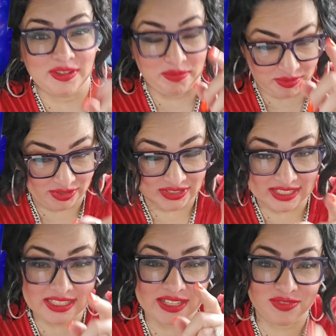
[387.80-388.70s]
The
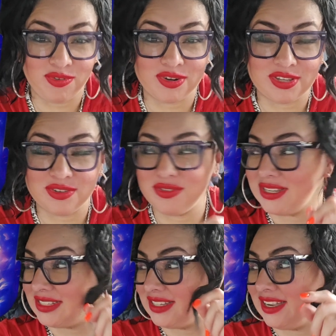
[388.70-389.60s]
person that's for you
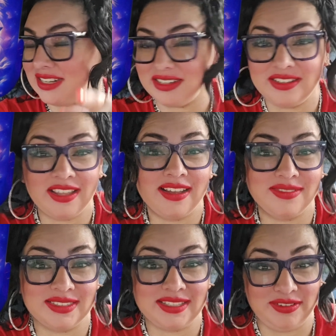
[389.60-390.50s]
is going to
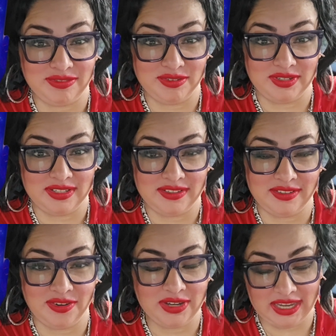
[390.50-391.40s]
love seafood.
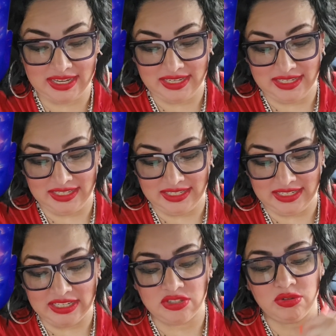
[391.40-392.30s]
Okay?
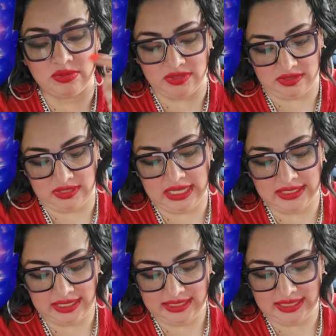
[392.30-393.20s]
So
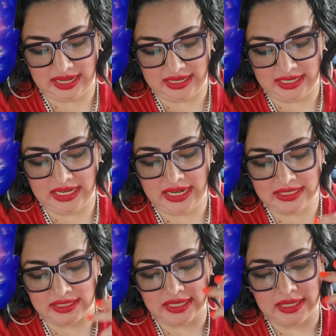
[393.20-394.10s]
things like that. He
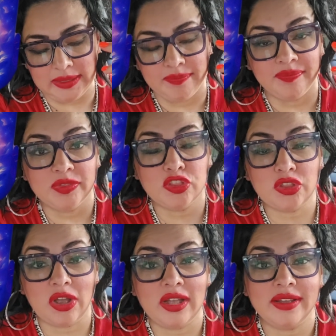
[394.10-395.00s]
has
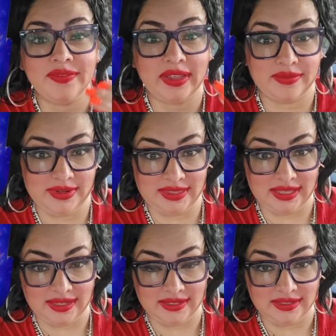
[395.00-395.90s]
thought of
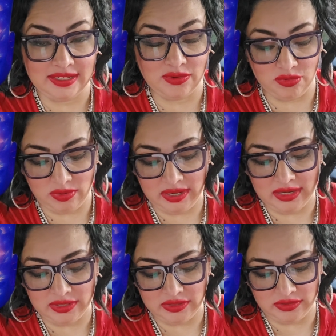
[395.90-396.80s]
everything. Yahuwah,
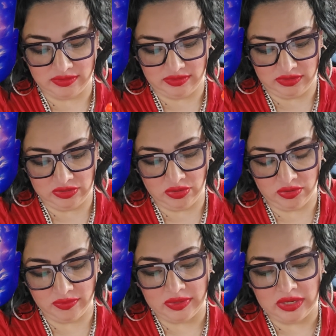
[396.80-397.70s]

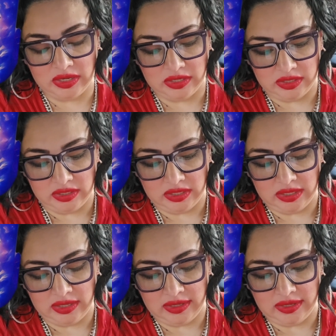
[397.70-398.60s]
your
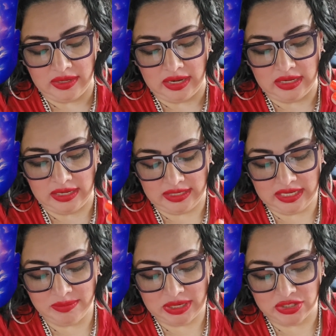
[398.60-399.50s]

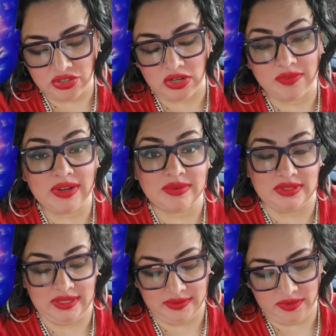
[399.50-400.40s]
Elohim has thought of
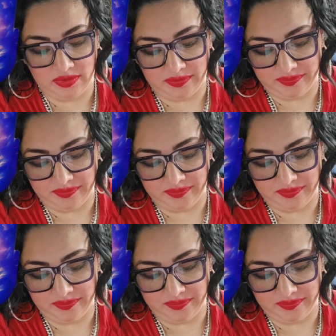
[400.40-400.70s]
everything.